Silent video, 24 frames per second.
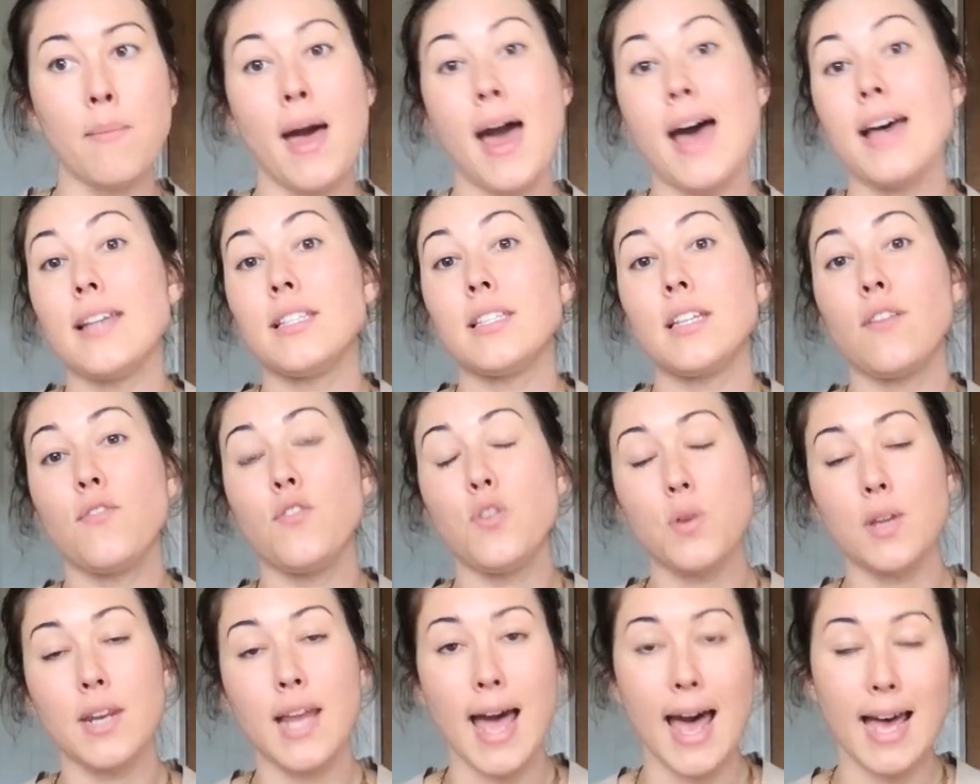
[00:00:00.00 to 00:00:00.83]
You
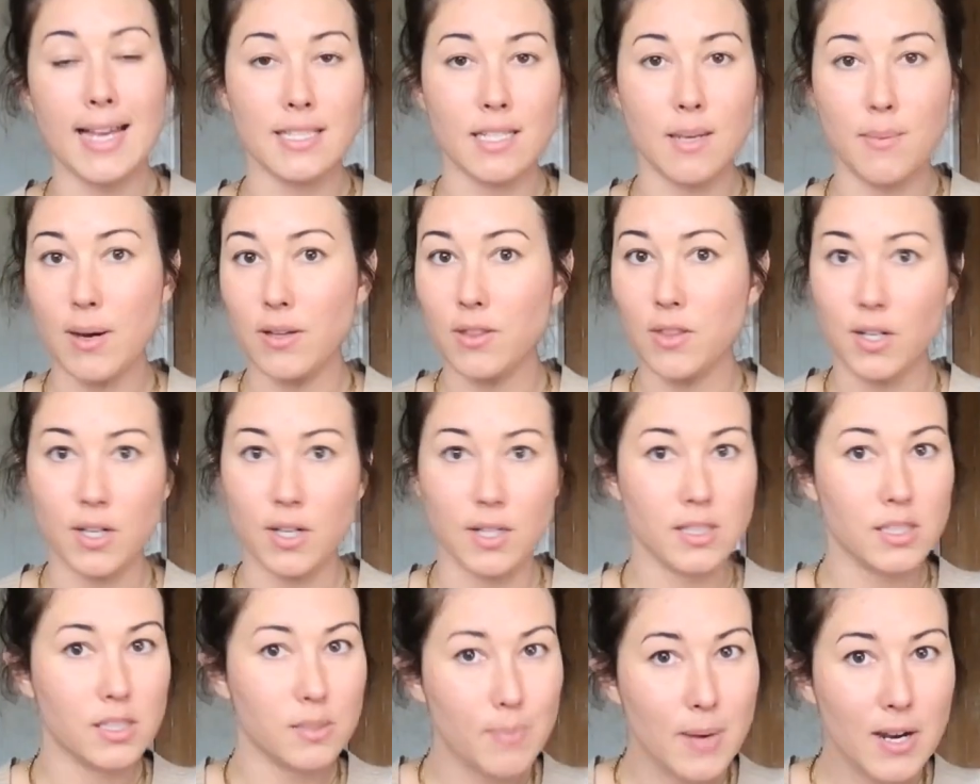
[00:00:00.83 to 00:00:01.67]
can ask about their
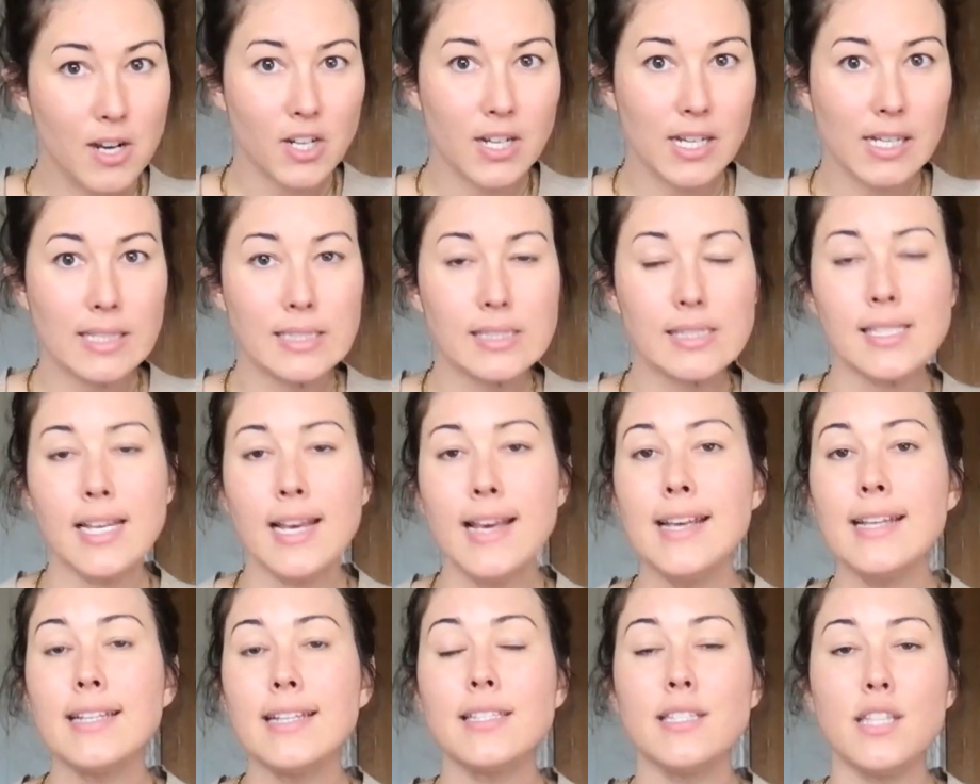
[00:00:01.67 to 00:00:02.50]
experience,
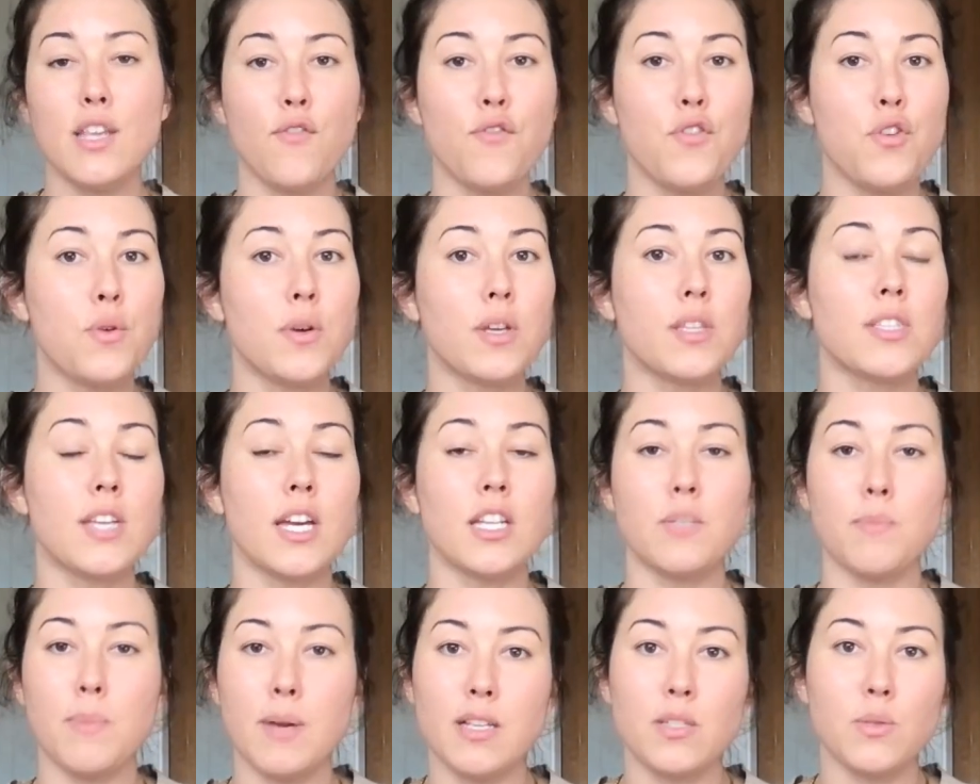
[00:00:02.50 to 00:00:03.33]
see if you can
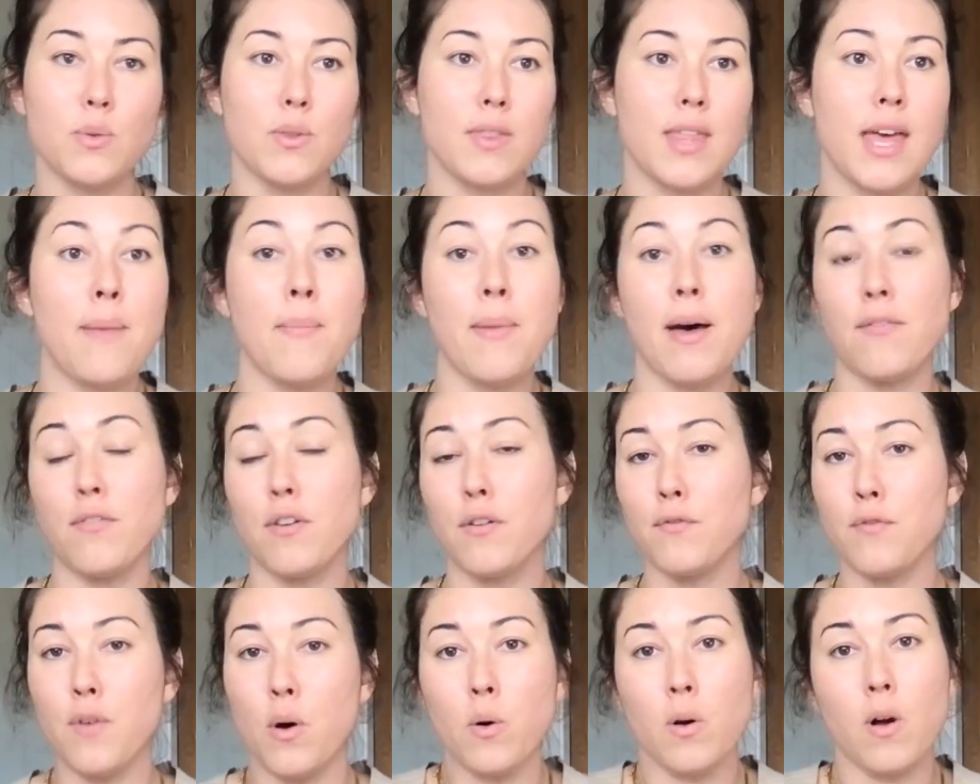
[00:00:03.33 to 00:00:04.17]
touch base with them, have a
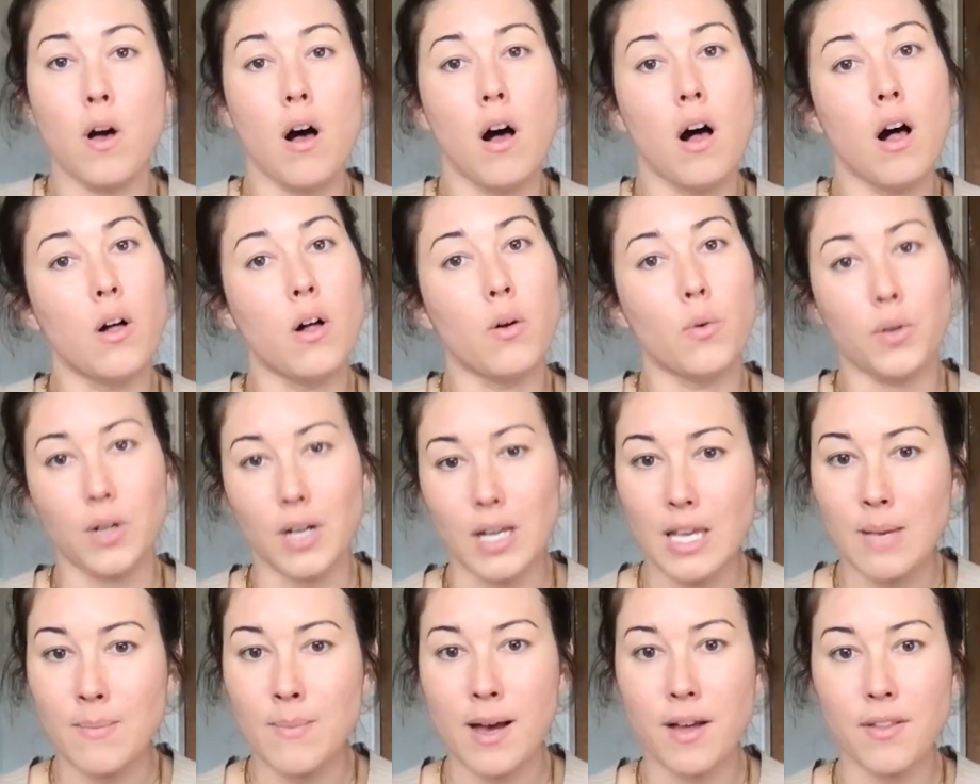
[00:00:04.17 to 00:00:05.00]
phone call or
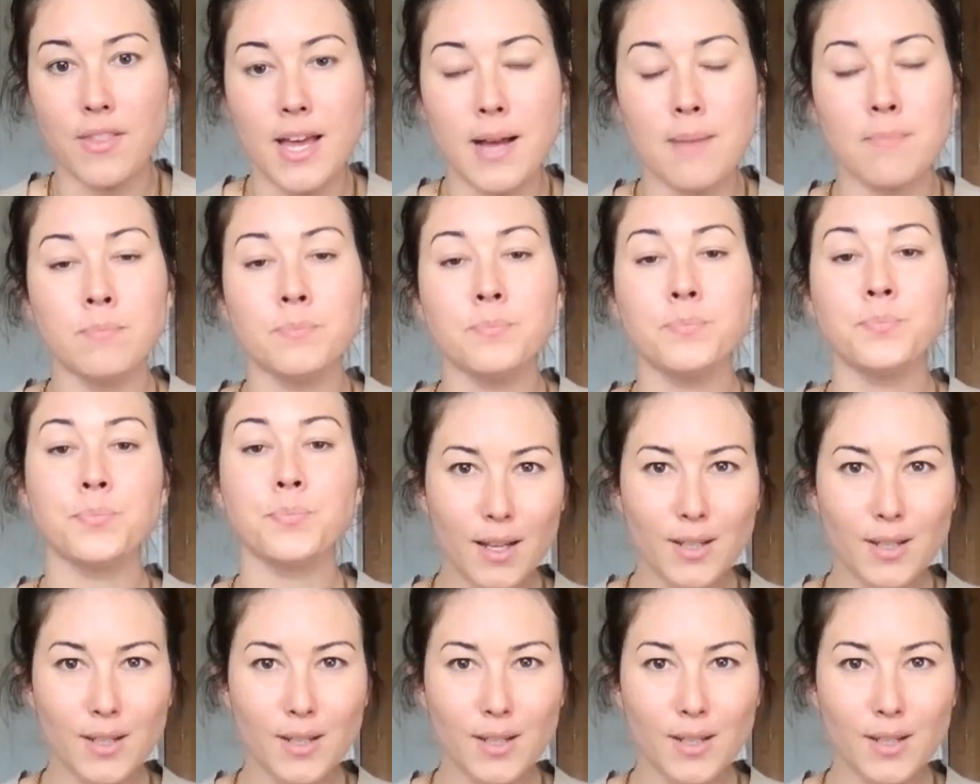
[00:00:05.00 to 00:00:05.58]
email them.